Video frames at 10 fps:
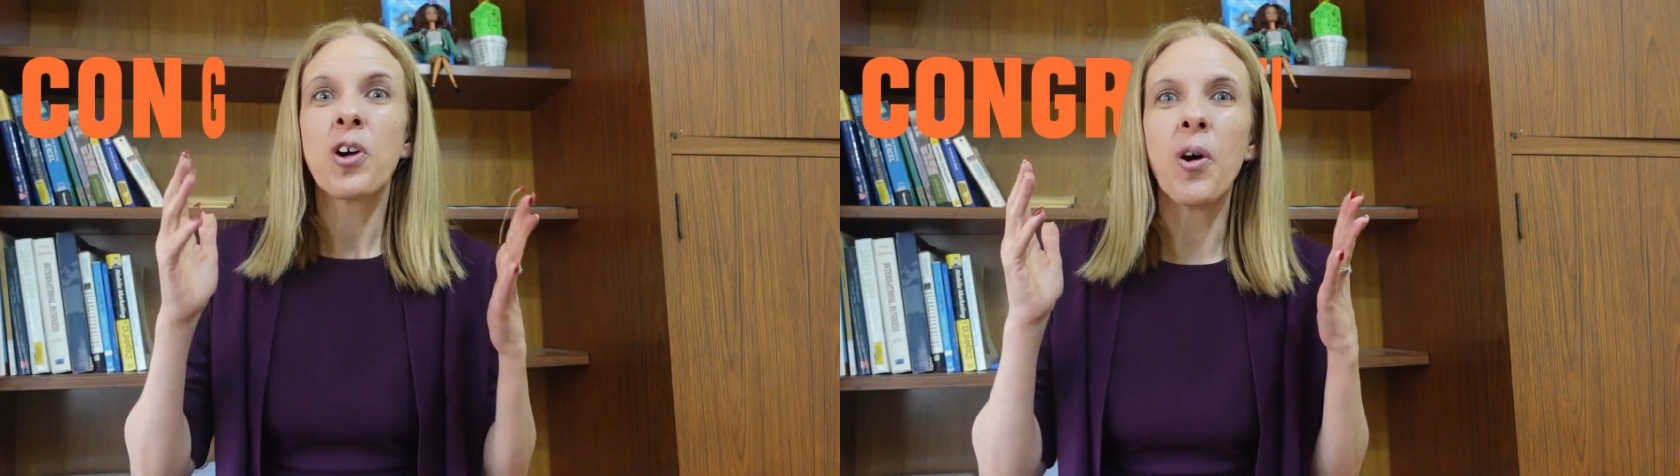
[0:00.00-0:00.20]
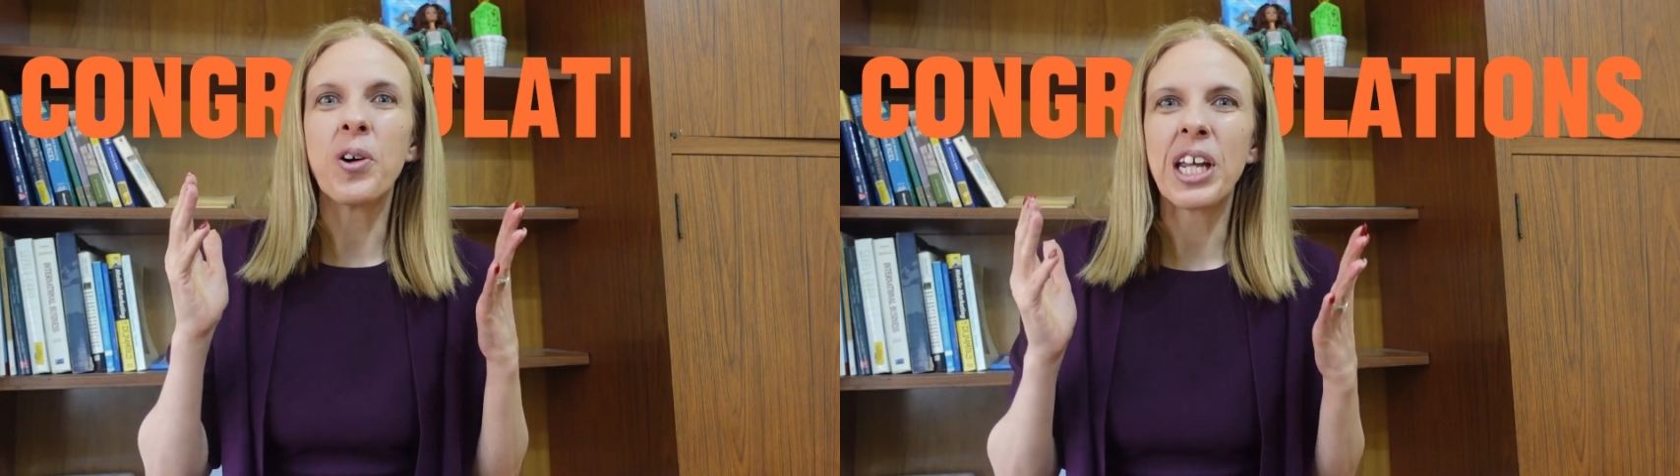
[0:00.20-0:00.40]

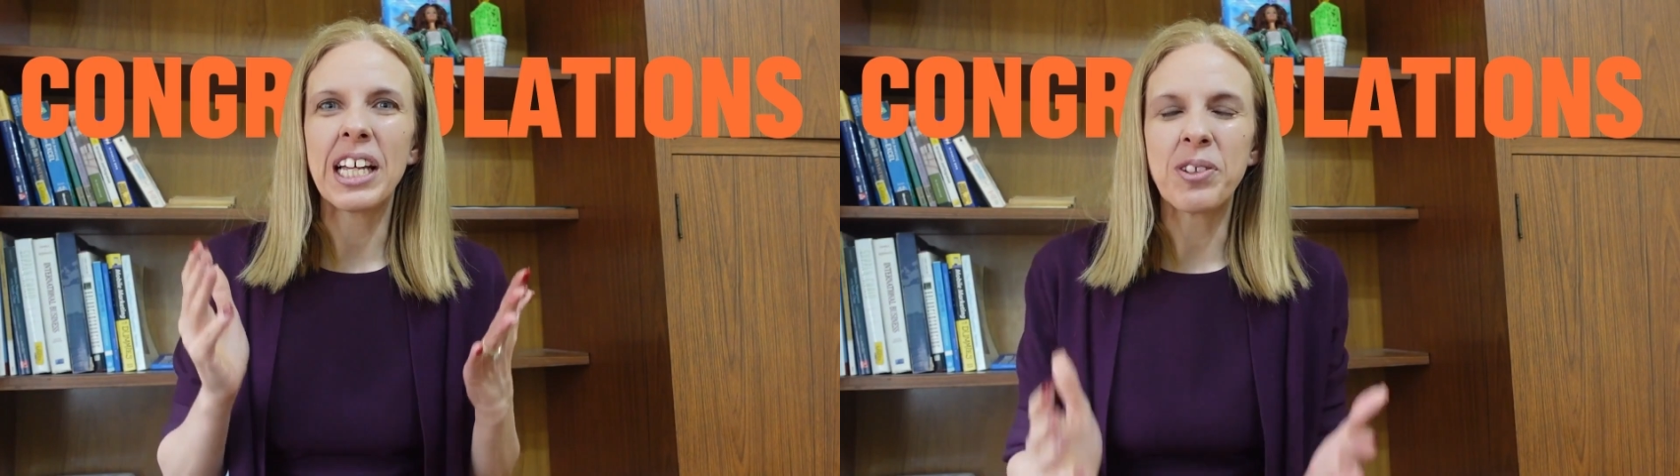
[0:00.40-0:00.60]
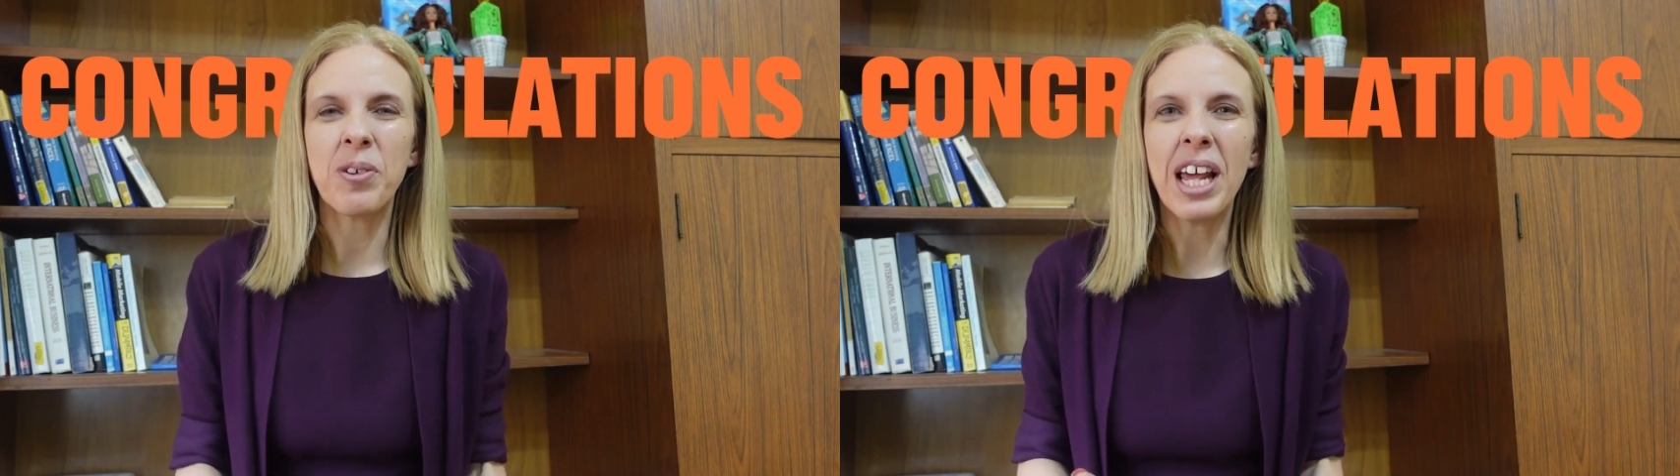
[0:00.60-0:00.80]

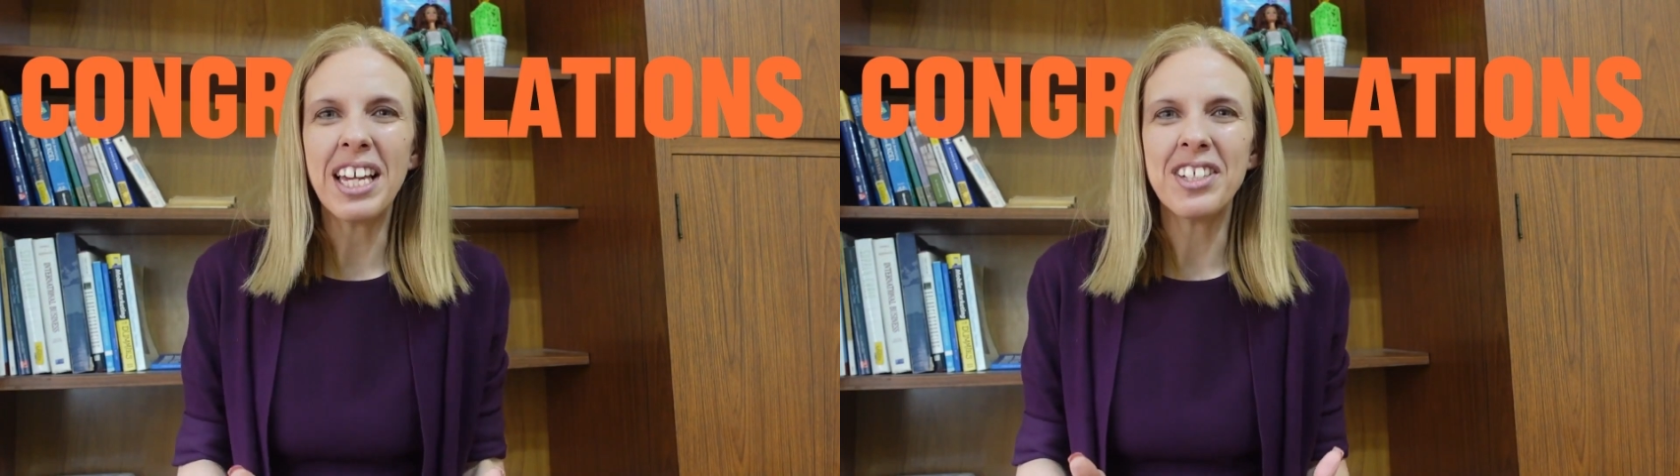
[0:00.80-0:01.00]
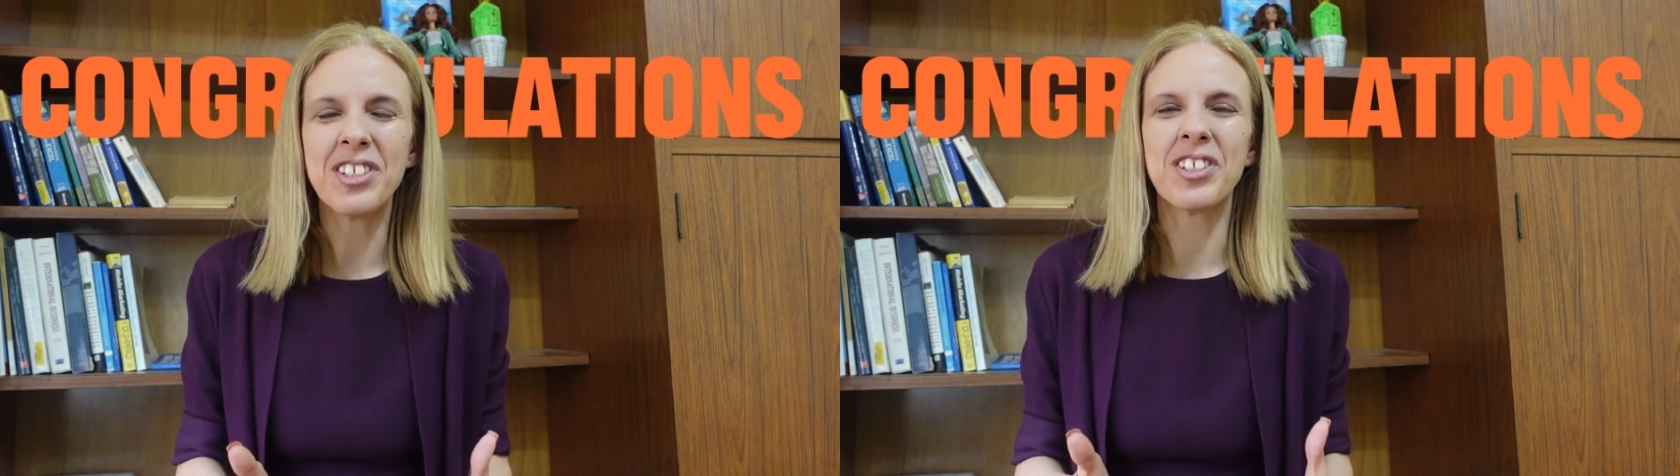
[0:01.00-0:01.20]

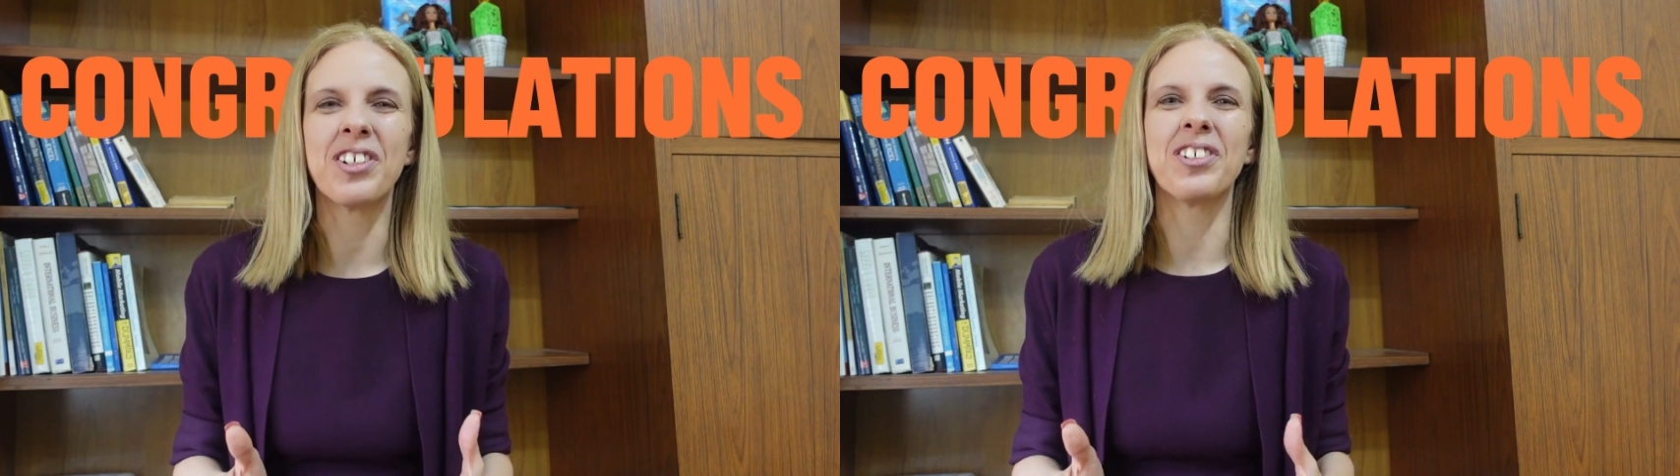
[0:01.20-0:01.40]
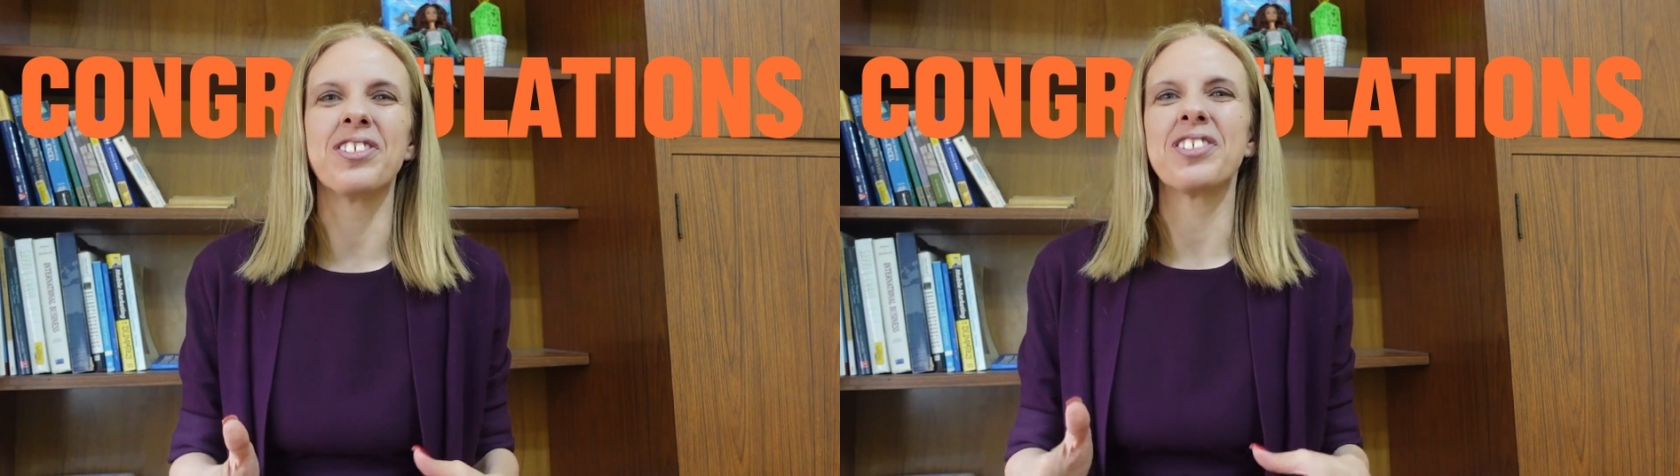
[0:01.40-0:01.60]

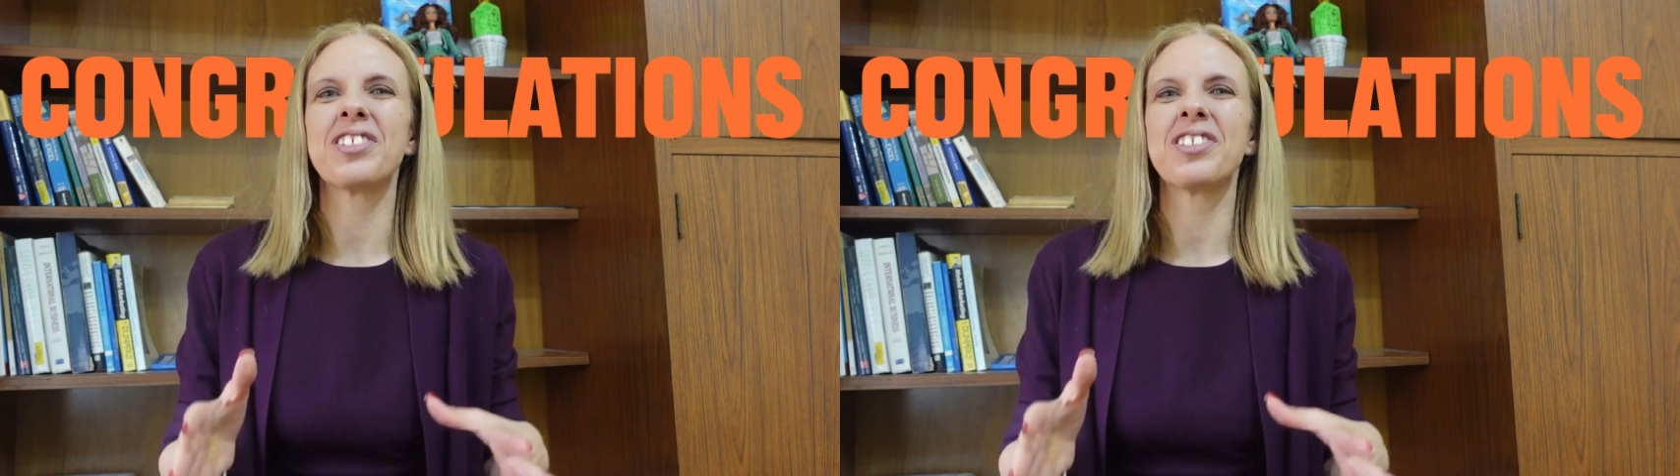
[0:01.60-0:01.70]
Congratulations!